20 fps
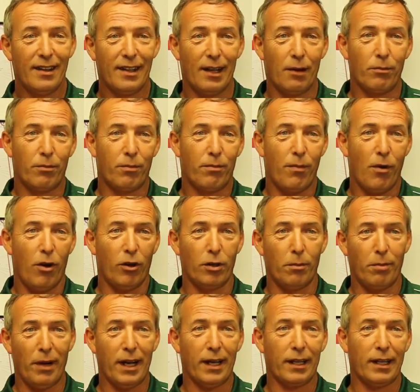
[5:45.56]
Then on the
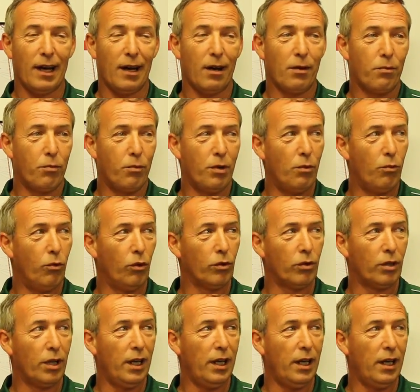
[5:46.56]
back of that, we
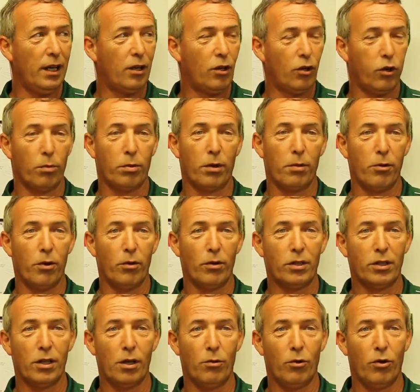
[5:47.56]
won the Club
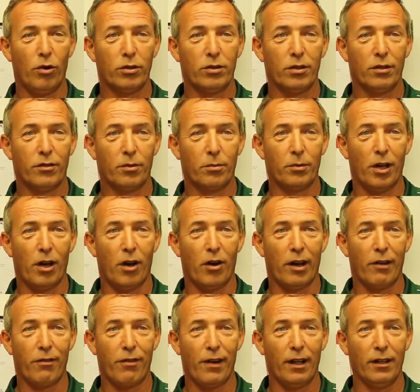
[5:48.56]
Community Award from the
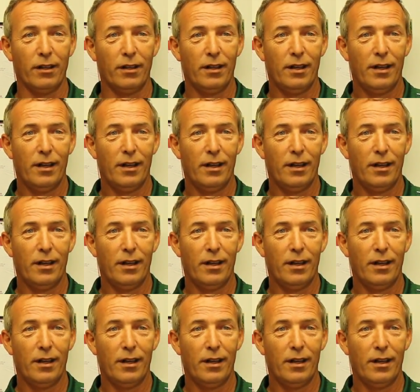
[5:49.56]
RFL,